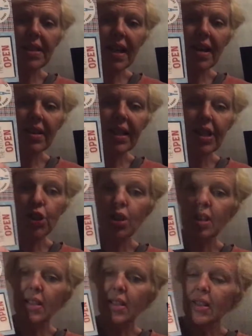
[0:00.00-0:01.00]
style
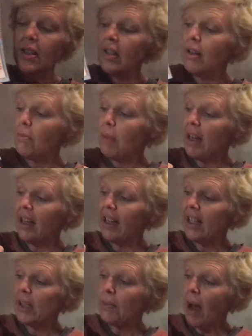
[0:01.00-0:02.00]
kitchen, baking
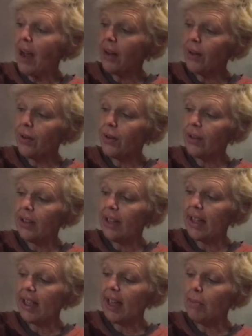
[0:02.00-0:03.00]
inspired,
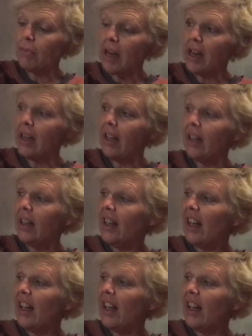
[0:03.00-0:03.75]
let's get baking.